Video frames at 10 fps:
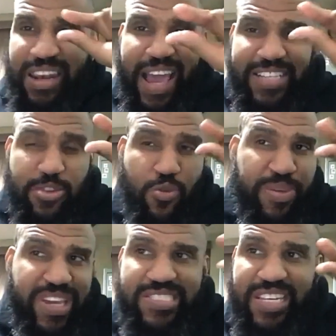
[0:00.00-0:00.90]
last little
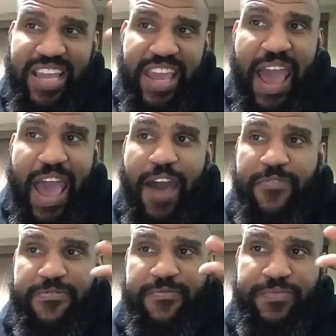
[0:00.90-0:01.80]
piece that they have
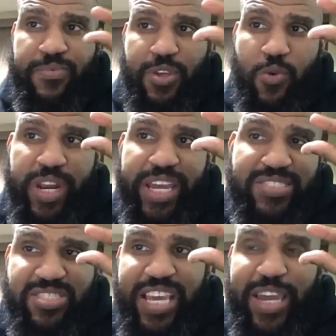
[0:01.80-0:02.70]
where they
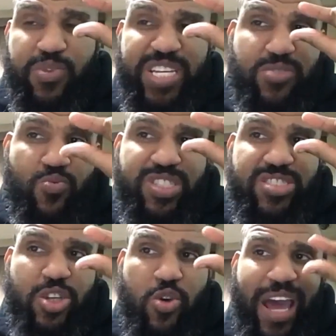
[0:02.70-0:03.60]
could say we
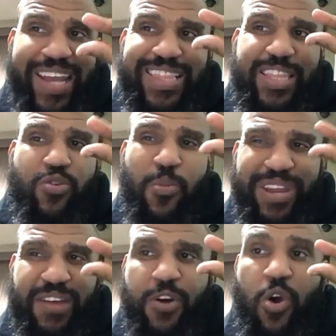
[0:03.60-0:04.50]
still got a little
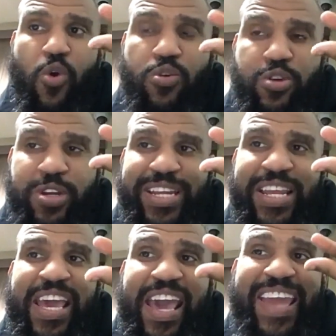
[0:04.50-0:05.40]
bit of a hold on it,
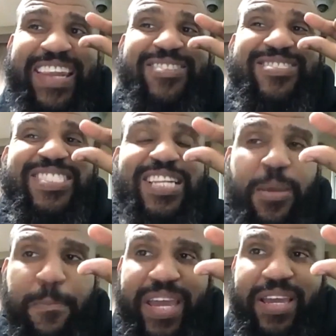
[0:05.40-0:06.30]
and they're
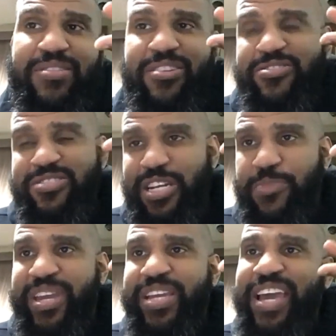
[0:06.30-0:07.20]
slipping. They're
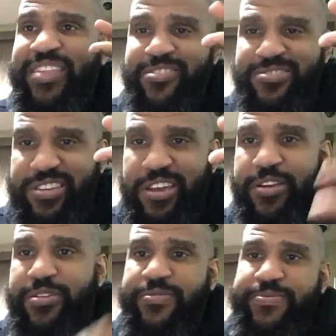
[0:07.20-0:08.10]
slipping. Thanks. And they're scared.